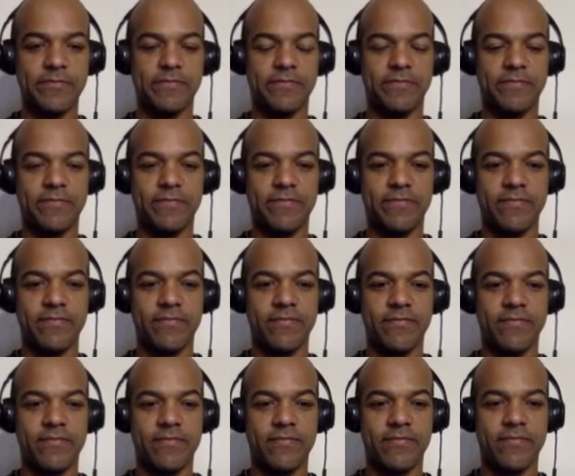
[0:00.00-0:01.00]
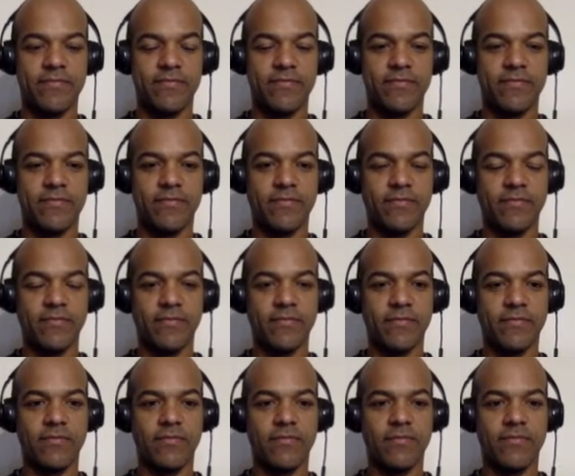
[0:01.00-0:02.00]

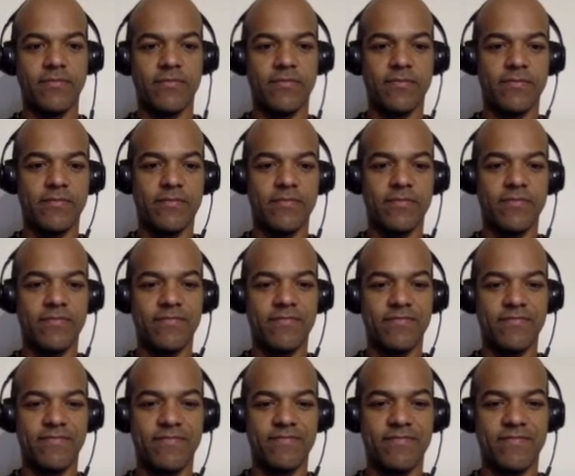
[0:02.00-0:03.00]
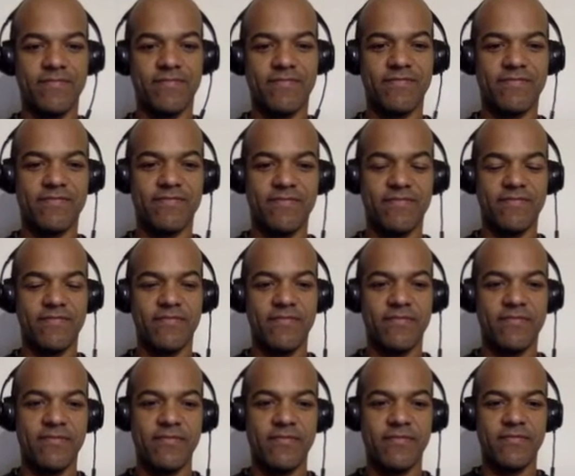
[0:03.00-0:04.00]

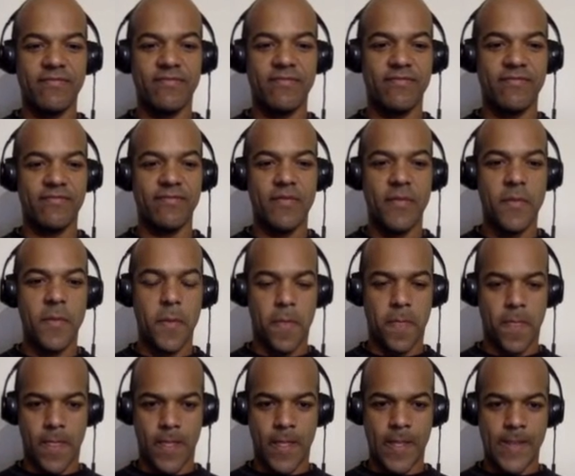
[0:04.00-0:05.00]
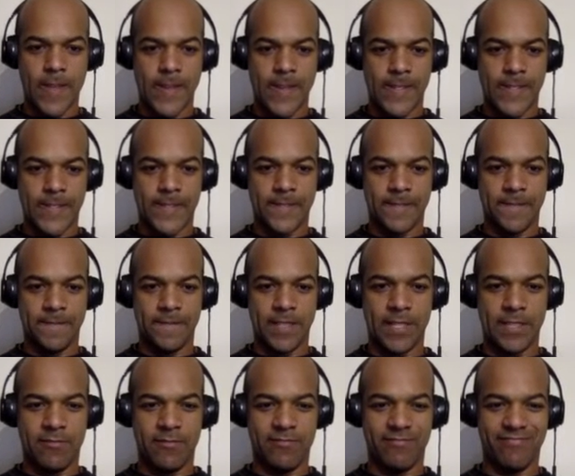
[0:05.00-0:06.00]

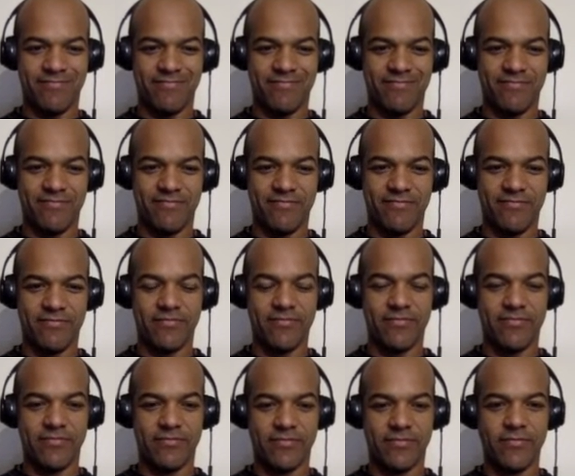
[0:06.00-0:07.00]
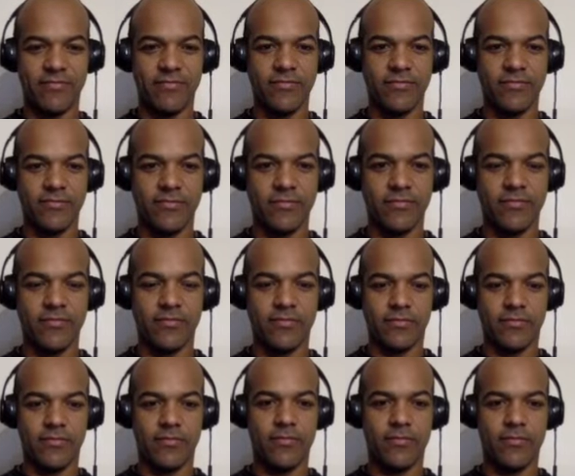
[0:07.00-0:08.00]
(silent)